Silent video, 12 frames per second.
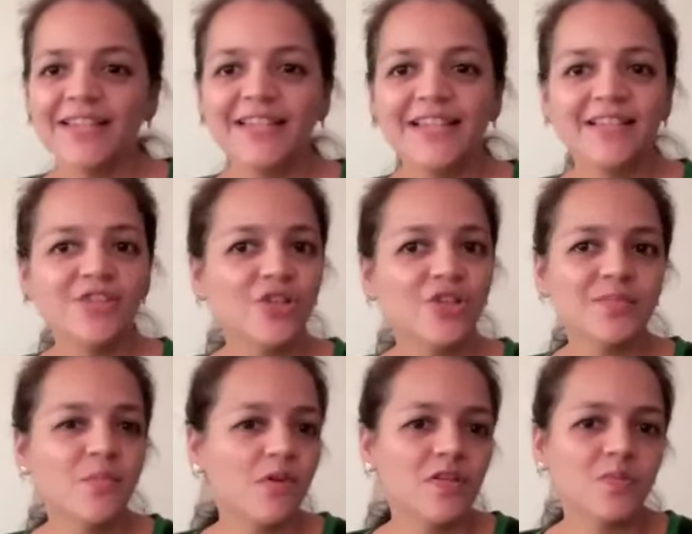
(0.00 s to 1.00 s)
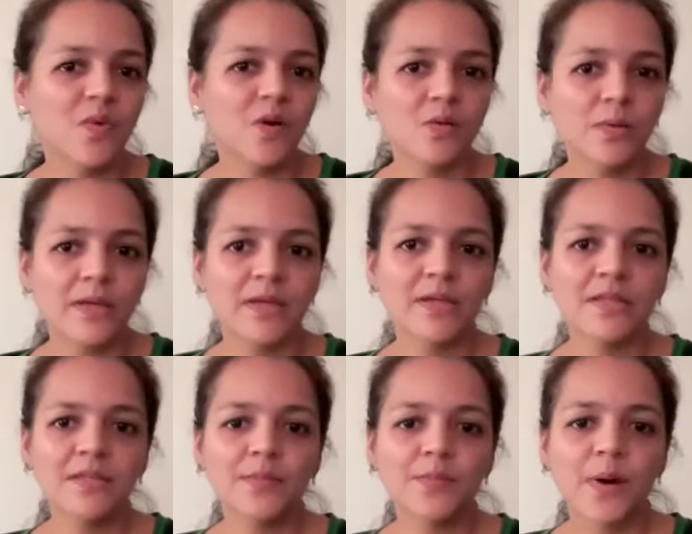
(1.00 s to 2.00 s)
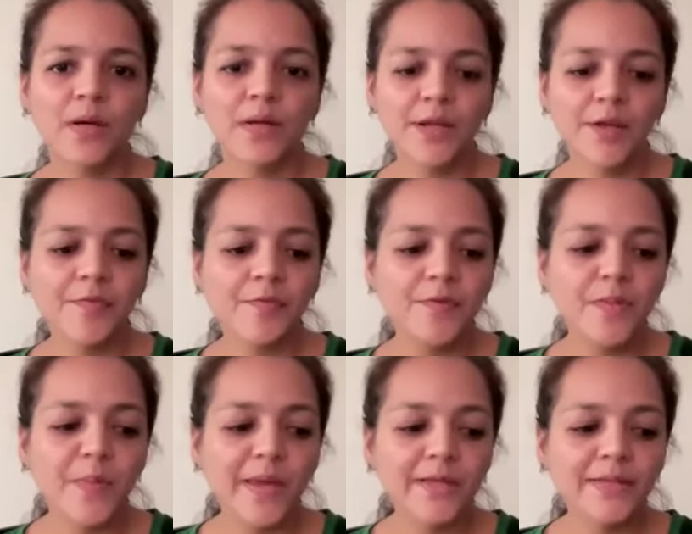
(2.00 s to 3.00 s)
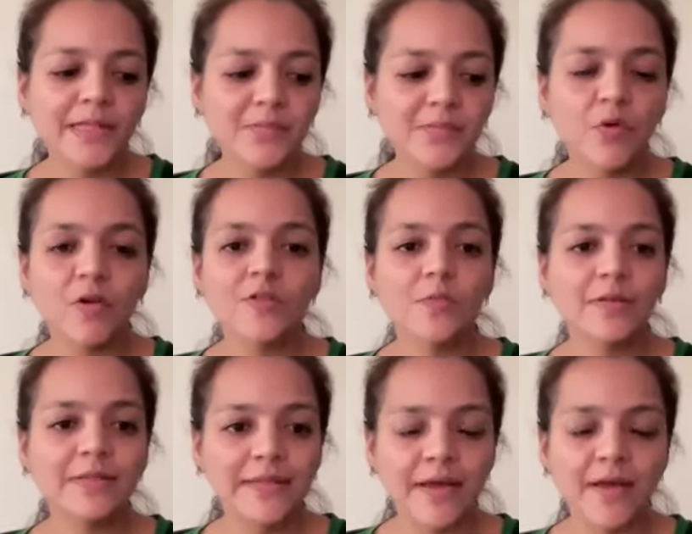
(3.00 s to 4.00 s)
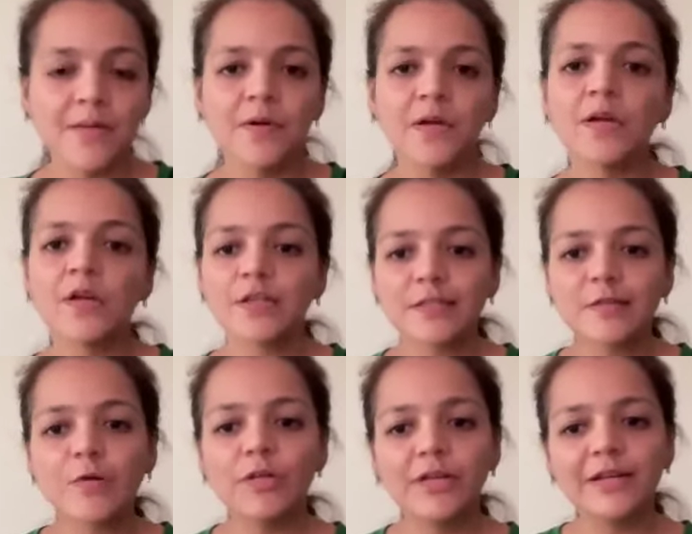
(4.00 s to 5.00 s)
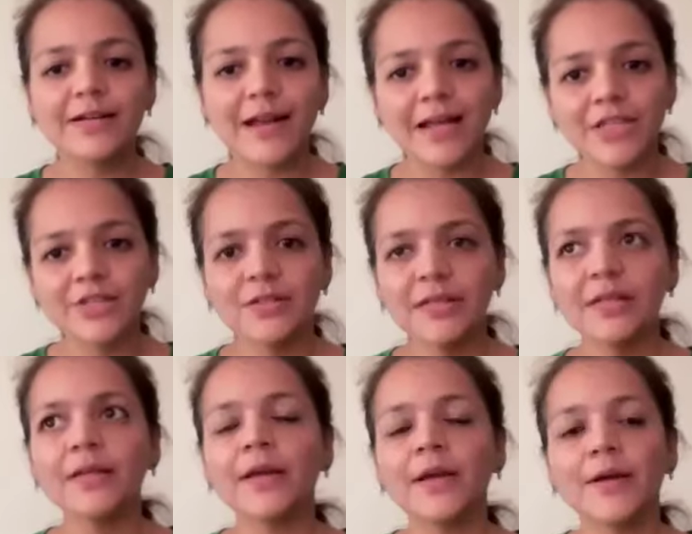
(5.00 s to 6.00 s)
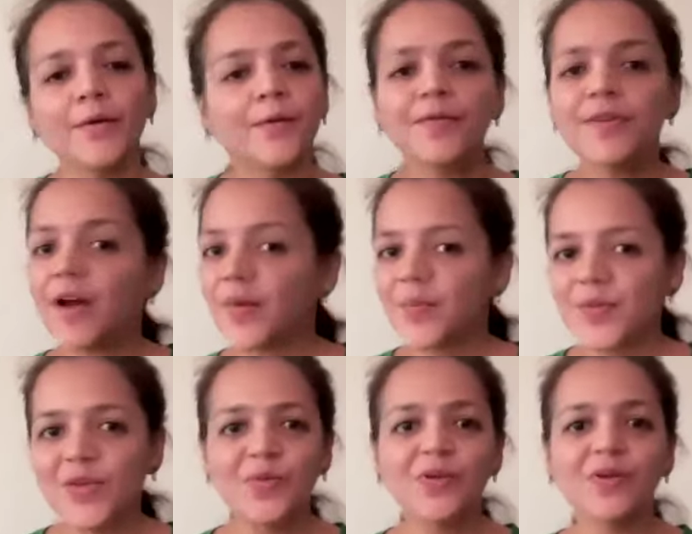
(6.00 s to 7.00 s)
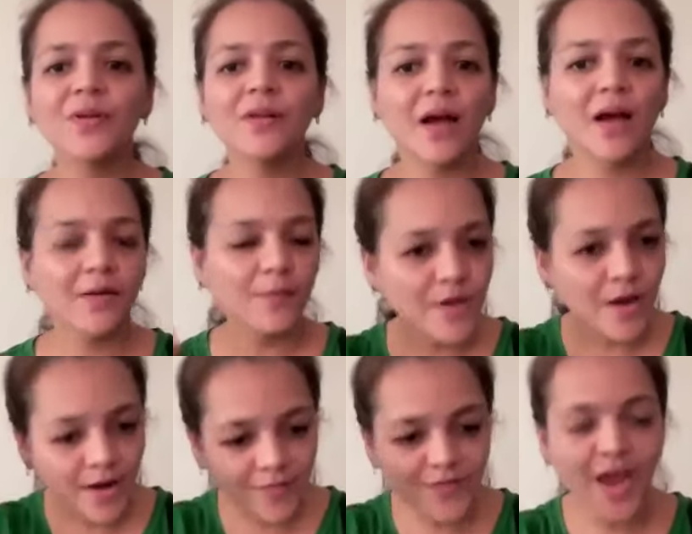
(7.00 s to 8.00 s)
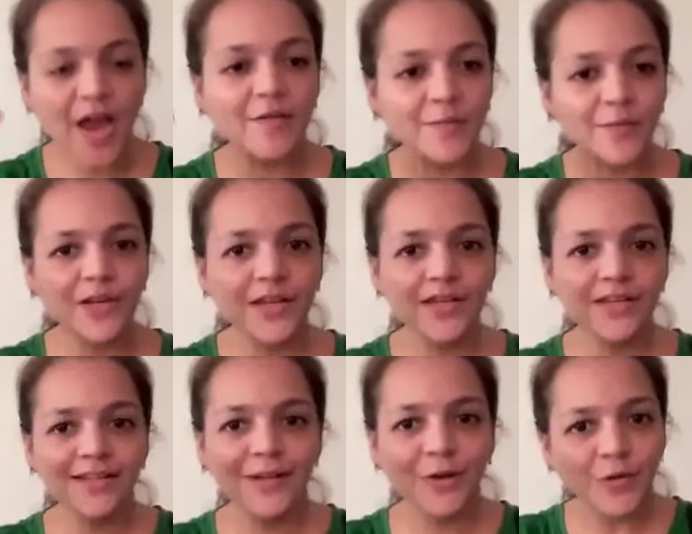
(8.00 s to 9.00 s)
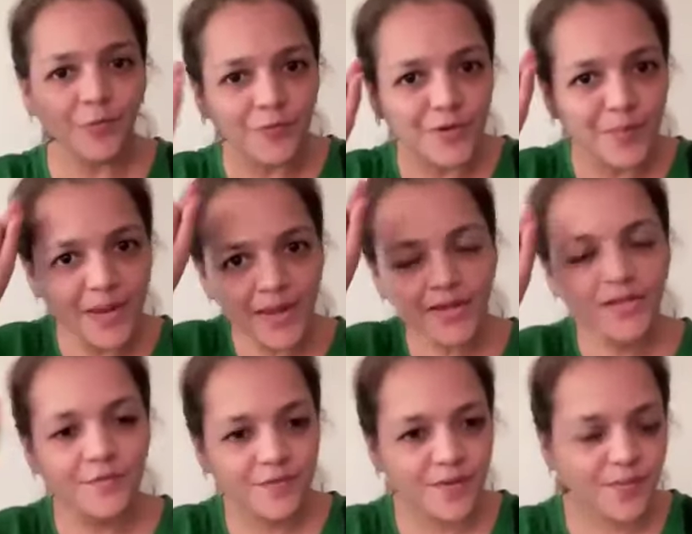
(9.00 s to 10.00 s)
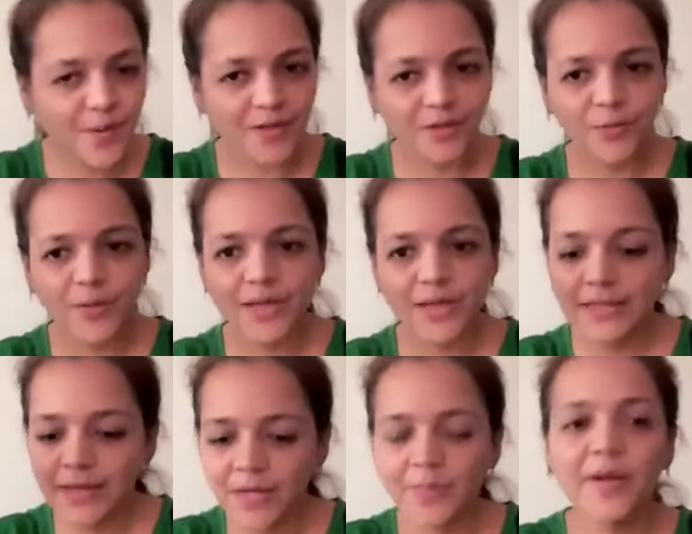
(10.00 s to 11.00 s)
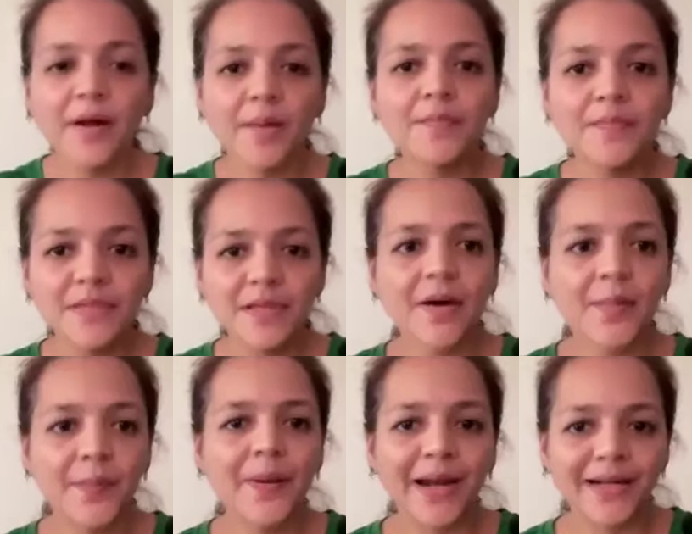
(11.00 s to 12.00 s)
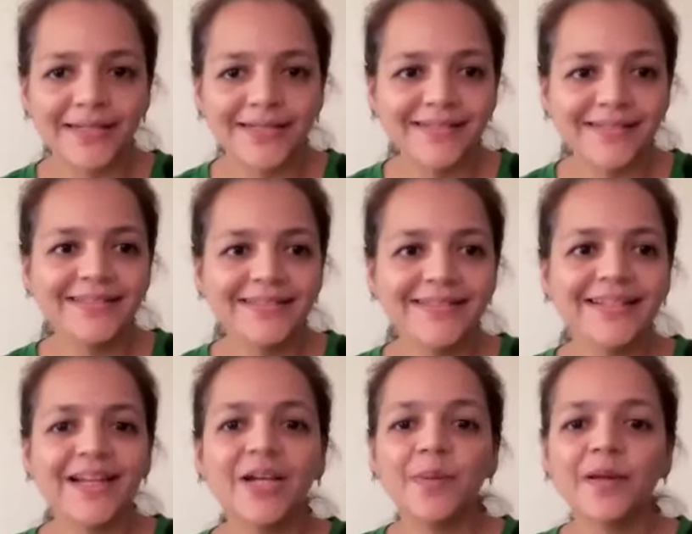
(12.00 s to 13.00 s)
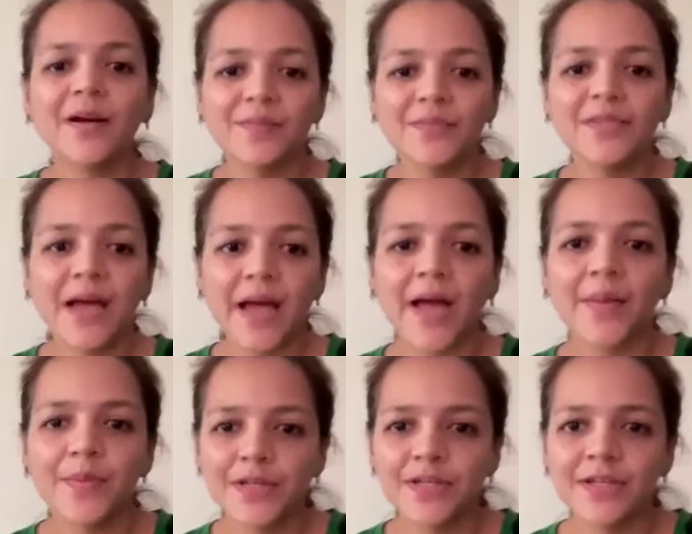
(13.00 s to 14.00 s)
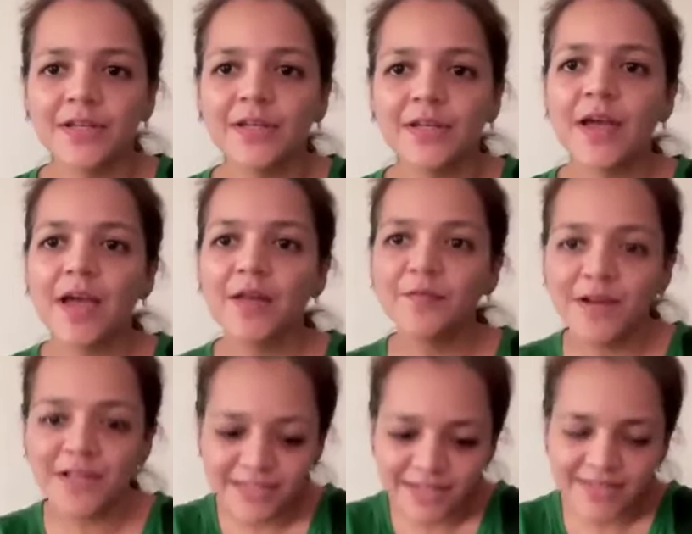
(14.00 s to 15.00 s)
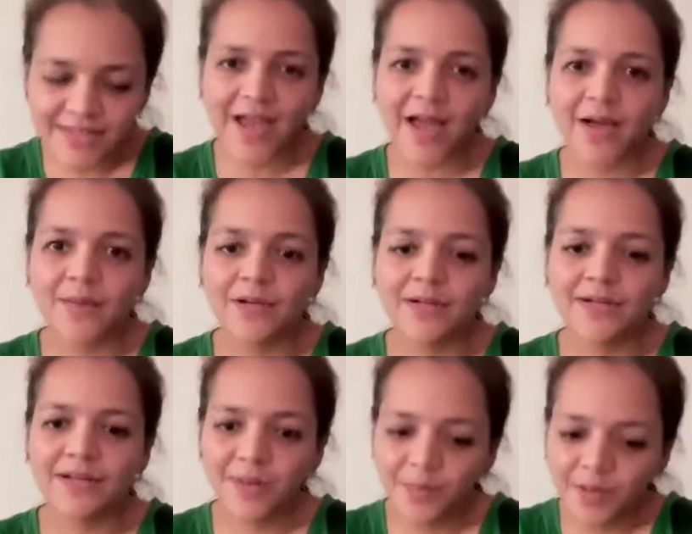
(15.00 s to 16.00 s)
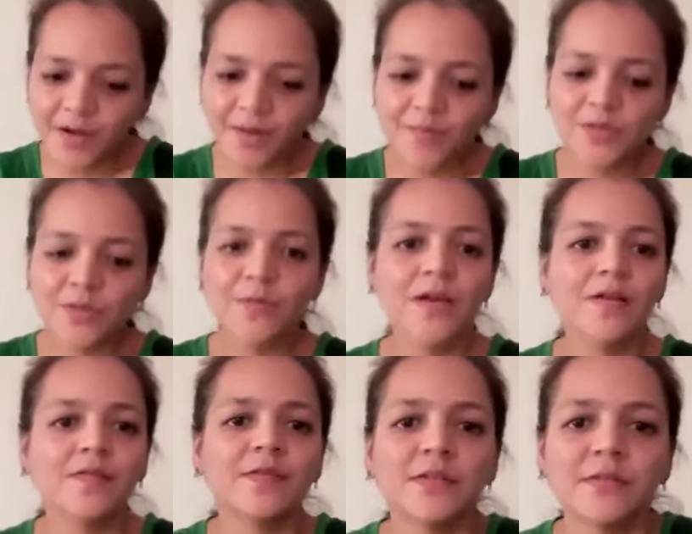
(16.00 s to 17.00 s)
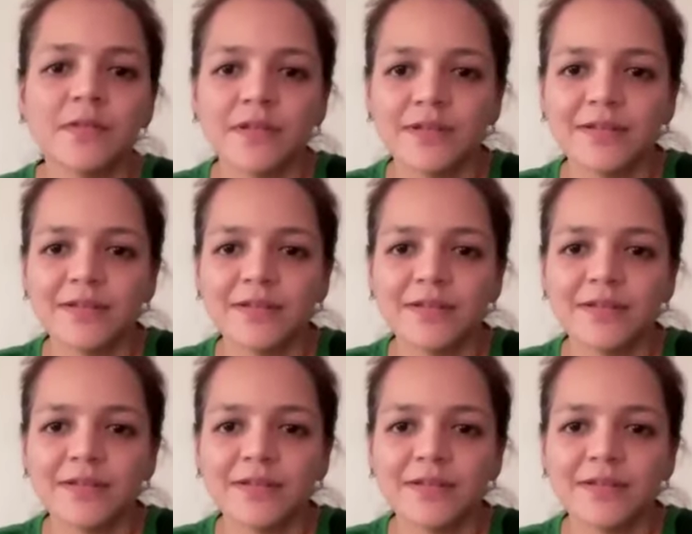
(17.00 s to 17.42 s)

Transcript: These are just small ways. But if we make that small step, slowly and gradually, we are people, we have brain, we make different pathways. It becomes a pattern, it becomes a habit. And once it is a habit, it becomes a way of living.